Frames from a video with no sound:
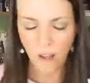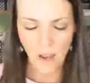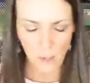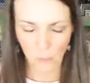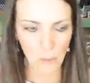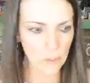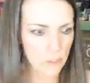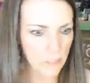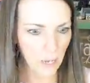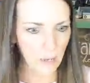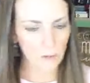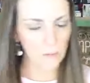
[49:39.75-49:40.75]
I wrote it
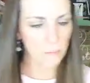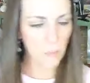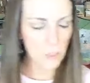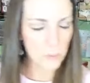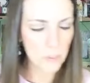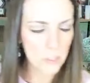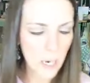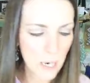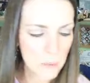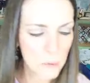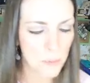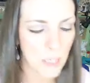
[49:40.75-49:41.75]
down multiple
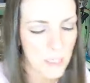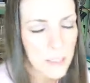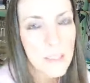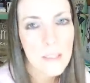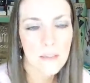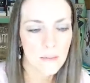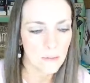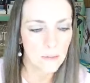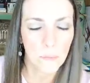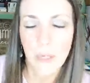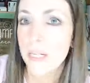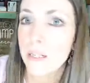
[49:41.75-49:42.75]
times, but I didn't
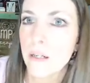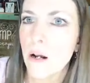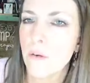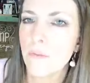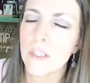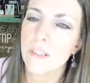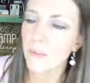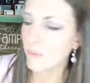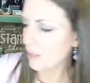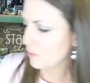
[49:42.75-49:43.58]
read it, obviously, when I